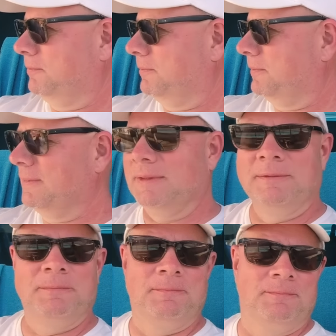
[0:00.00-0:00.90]

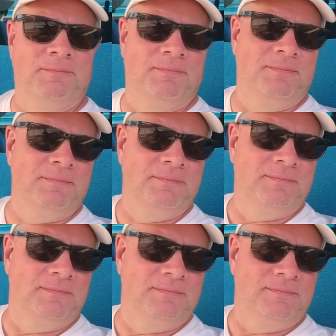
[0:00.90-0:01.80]

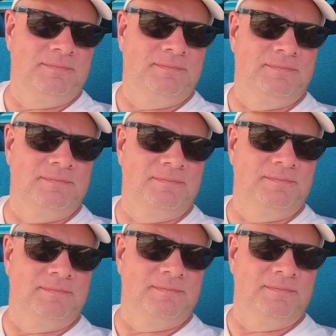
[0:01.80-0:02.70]

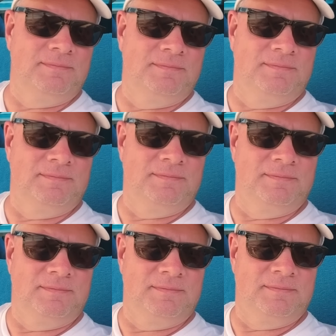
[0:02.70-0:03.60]

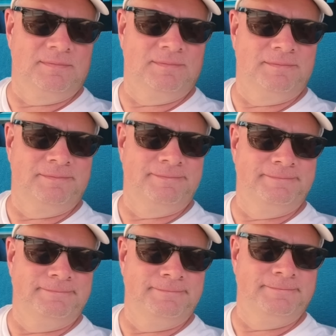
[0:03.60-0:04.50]

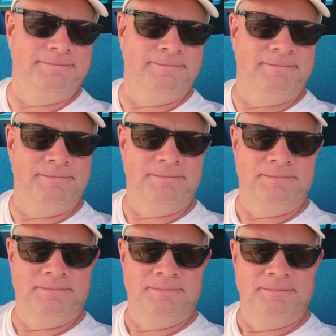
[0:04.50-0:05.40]

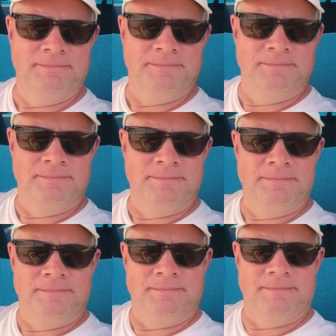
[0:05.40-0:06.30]

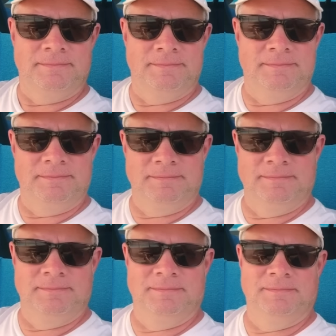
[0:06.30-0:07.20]

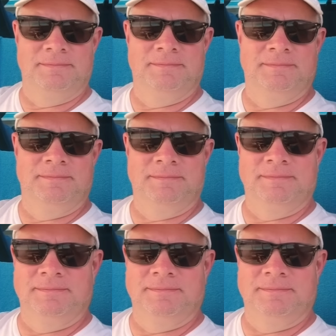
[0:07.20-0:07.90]
This person isn't speaking.